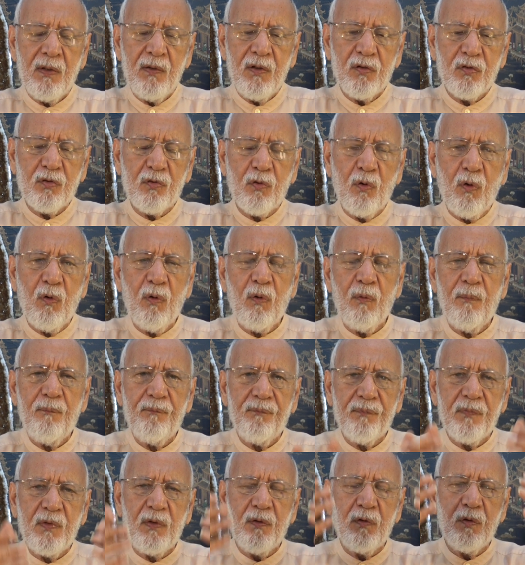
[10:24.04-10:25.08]

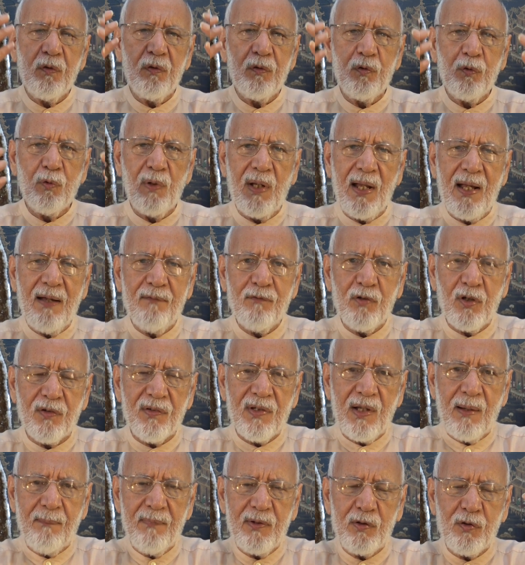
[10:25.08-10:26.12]
So you'll have your
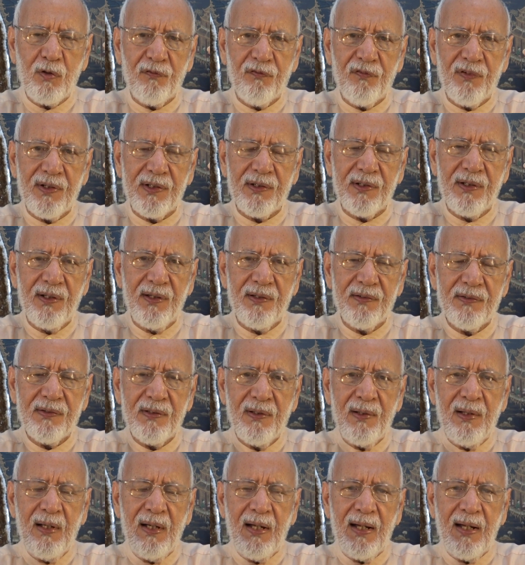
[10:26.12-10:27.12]
thumb in your fingers.